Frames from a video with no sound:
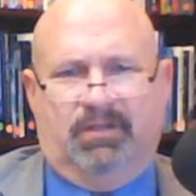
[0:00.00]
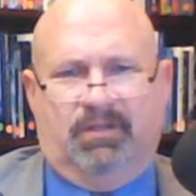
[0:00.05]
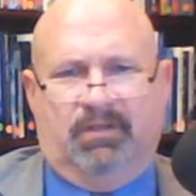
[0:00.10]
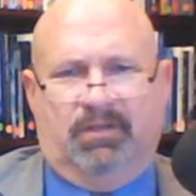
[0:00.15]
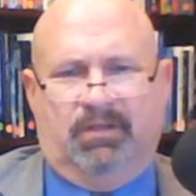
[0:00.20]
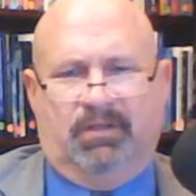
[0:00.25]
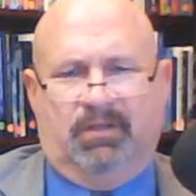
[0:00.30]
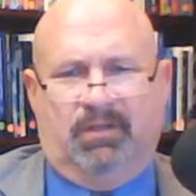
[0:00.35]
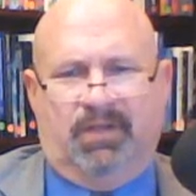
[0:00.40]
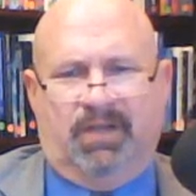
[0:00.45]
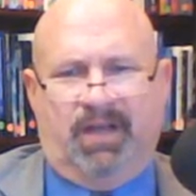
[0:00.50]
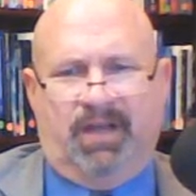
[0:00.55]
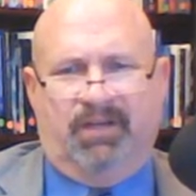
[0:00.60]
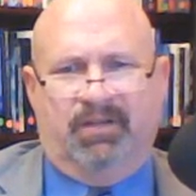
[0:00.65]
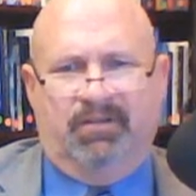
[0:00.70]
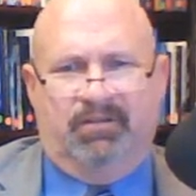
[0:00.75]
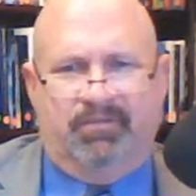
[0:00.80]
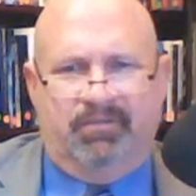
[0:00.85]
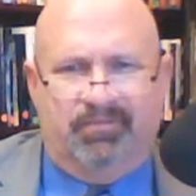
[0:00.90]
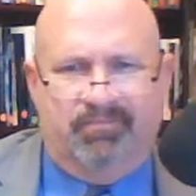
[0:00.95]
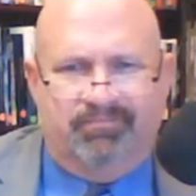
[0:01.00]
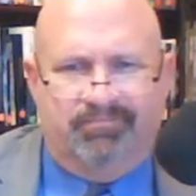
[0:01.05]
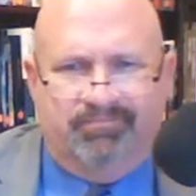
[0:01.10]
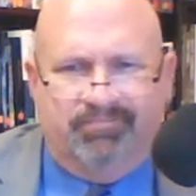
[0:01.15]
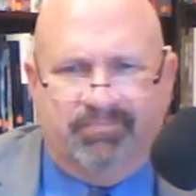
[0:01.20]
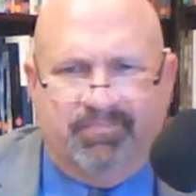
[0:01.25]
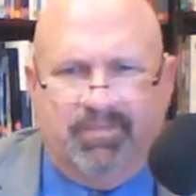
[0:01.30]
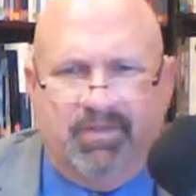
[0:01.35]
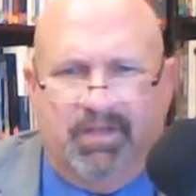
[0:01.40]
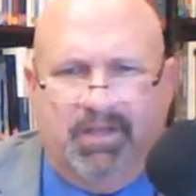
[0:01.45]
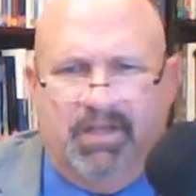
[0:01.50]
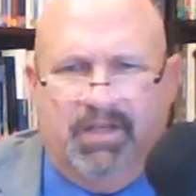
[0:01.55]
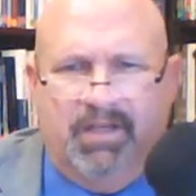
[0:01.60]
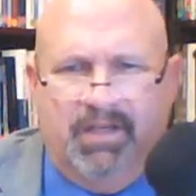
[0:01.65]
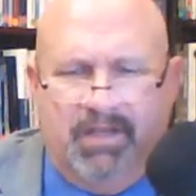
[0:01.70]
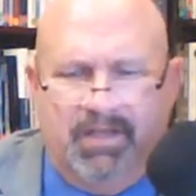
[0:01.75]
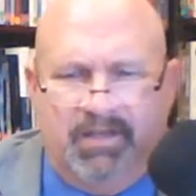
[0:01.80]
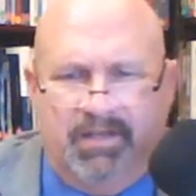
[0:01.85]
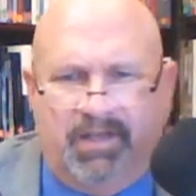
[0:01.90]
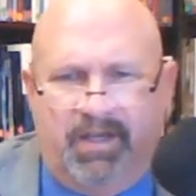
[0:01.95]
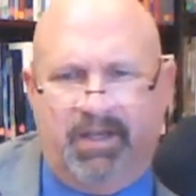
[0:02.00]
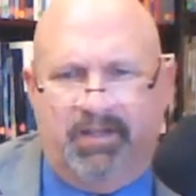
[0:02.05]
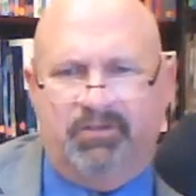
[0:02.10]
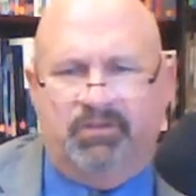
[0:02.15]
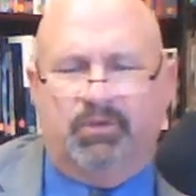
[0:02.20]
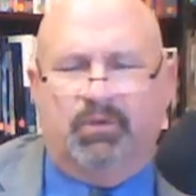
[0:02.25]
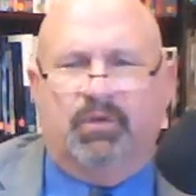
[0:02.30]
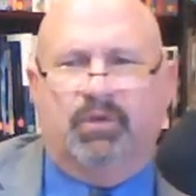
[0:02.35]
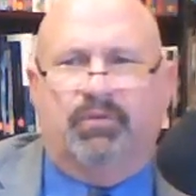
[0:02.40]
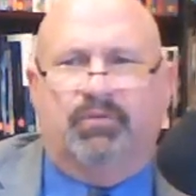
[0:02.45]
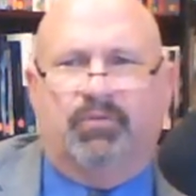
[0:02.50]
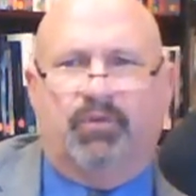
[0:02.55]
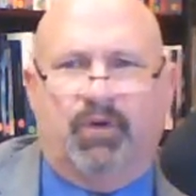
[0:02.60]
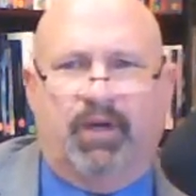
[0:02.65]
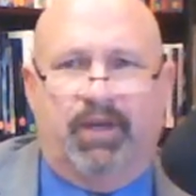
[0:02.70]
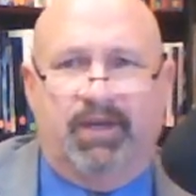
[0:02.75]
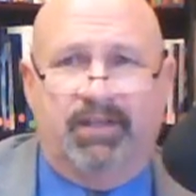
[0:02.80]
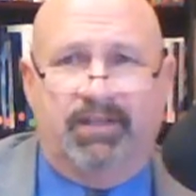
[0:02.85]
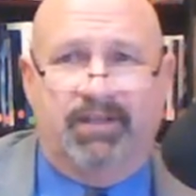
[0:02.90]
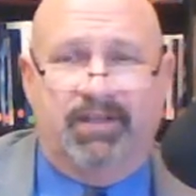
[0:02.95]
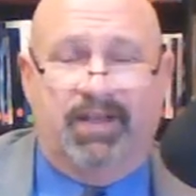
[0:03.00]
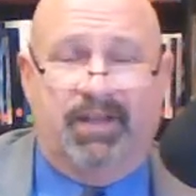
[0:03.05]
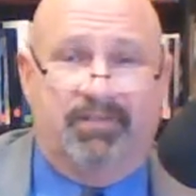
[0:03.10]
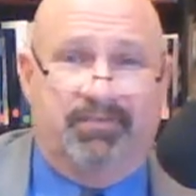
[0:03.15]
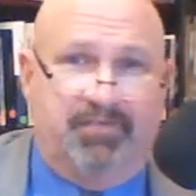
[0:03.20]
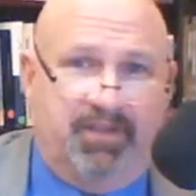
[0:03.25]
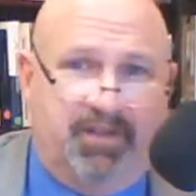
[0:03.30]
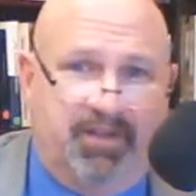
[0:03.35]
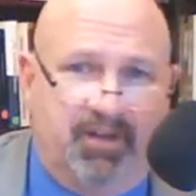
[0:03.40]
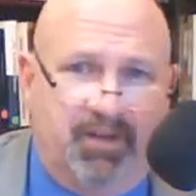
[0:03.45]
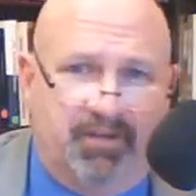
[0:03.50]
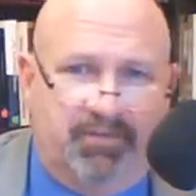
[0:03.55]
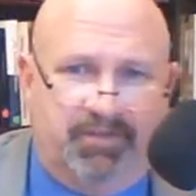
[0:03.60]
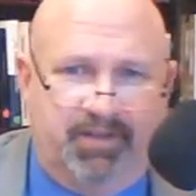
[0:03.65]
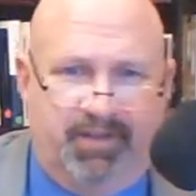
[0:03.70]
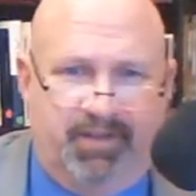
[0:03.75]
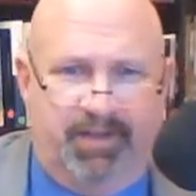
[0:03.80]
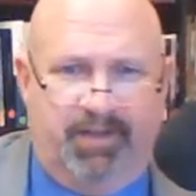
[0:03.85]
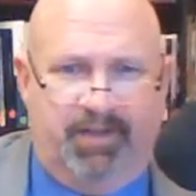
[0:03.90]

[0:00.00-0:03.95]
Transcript: kind of in danger or afraid, and they feed off of